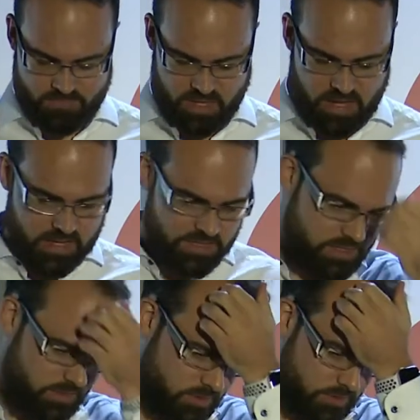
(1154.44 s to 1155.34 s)
Yeah,
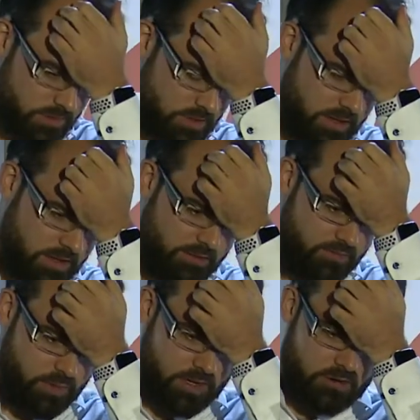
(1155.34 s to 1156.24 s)
so if
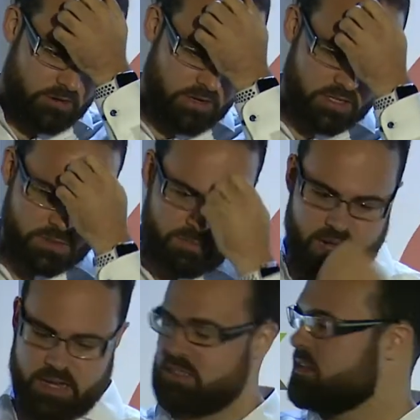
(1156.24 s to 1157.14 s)
we now
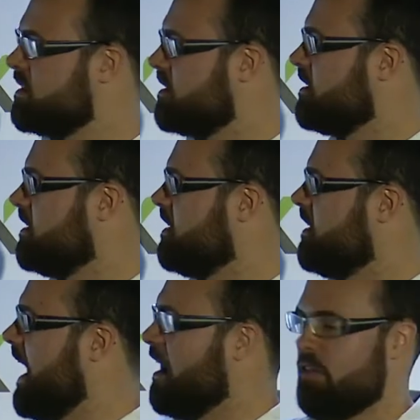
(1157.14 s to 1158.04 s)
expect
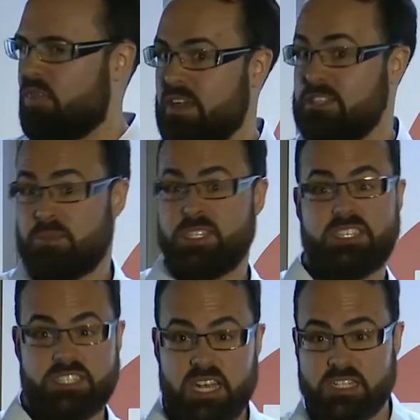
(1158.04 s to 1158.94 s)
our thing to be
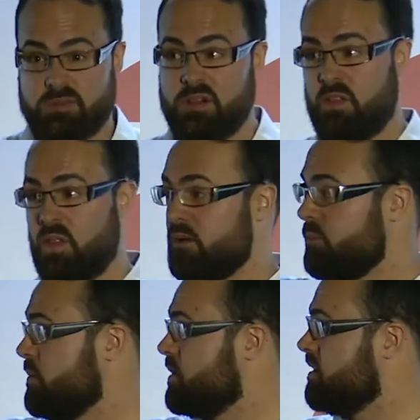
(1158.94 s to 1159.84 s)
successful,
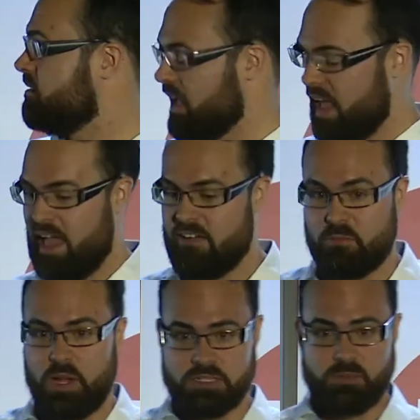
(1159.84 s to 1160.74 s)
we will have
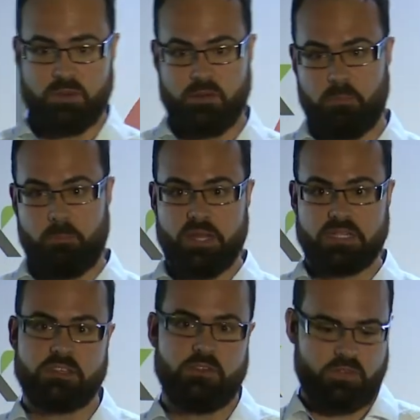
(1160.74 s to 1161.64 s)
multiple
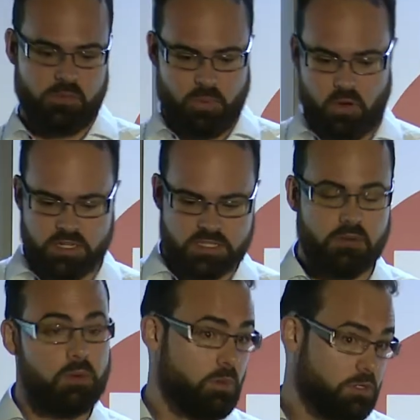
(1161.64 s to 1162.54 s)
bits of components that
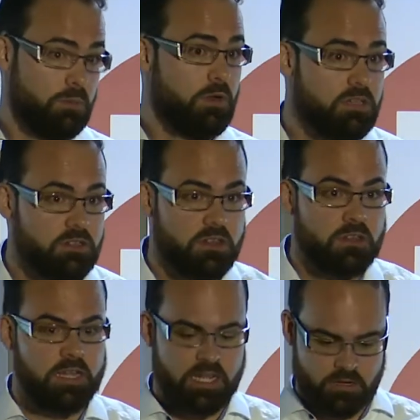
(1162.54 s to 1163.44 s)
we want to monitor
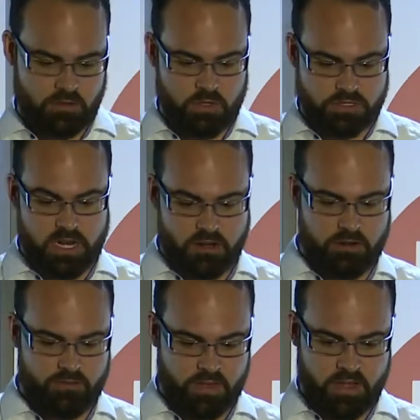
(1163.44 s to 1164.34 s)
on those
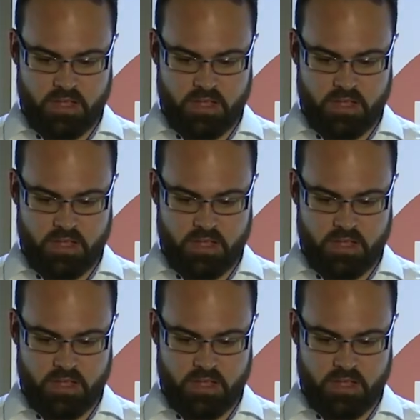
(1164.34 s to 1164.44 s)
aircraft.